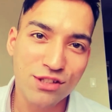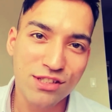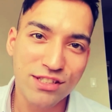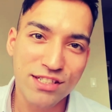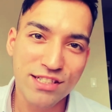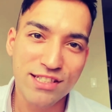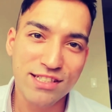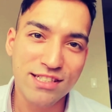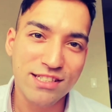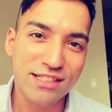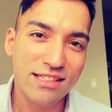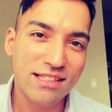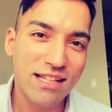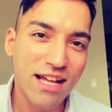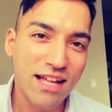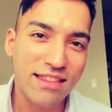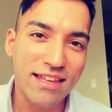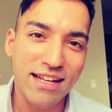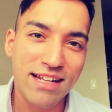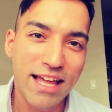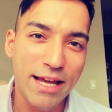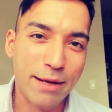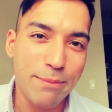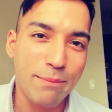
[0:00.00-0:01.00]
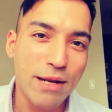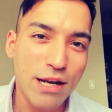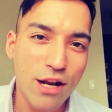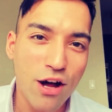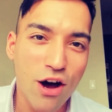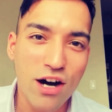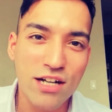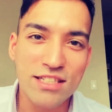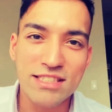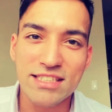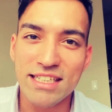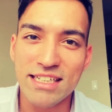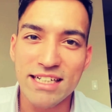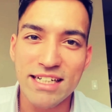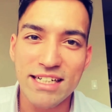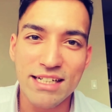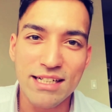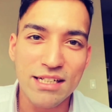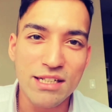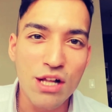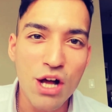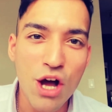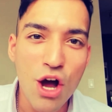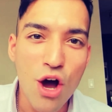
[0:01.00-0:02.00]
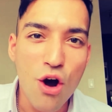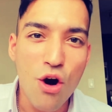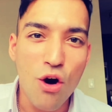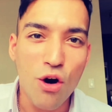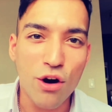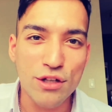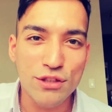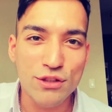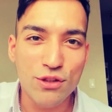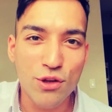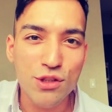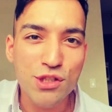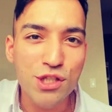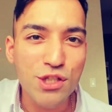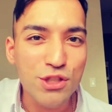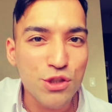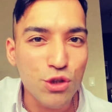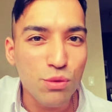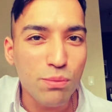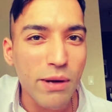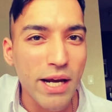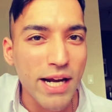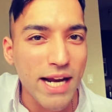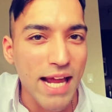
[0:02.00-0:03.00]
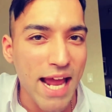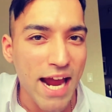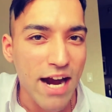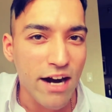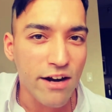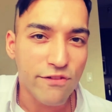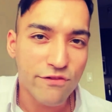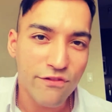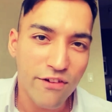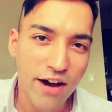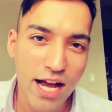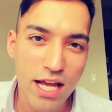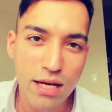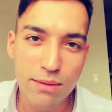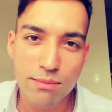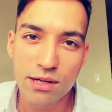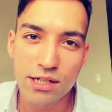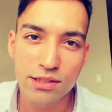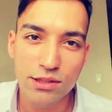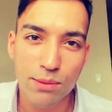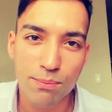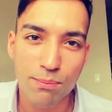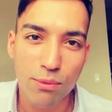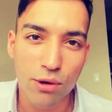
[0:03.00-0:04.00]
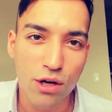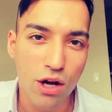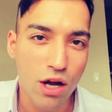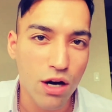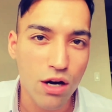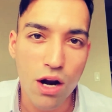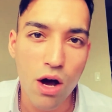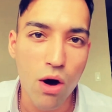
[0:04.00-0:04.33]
This is nothing like minoxidil or those stupid hair fibers you put on.